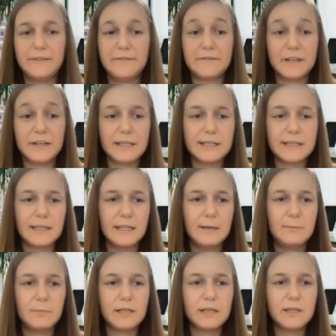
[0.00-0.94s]
different
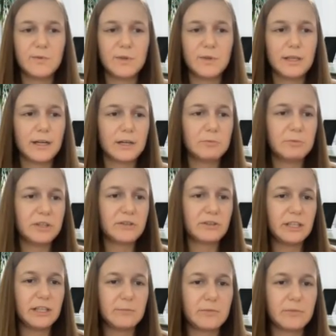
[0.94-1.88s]
schemas with
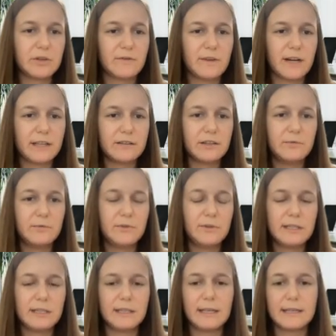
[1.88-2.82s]
arbitrary number of
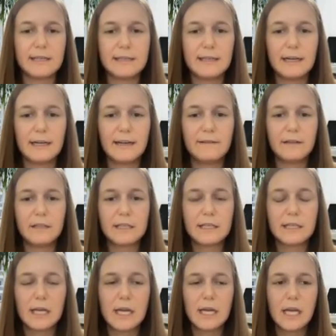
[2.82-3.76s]
attributes and nesting
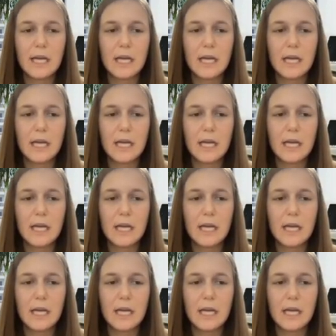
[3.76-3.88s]
levels.